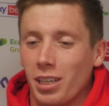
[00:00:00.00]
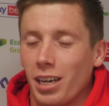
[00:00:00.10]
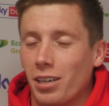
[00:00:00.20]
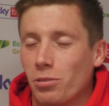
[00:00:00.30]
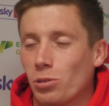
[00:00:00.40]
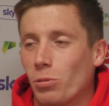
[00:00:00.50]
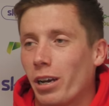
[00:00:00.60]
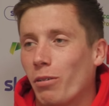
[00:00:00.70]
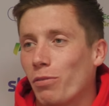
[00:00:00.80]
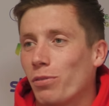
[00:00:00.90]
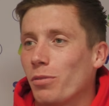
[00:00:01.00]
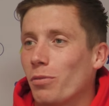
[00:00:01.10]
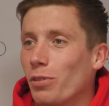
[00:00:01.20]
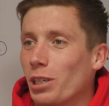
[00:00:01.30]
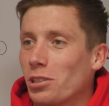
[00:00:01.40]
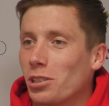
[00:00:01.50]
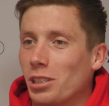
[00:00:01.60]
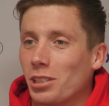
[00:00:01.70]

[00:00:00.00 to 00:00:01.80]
that I was aware of from the fixtures.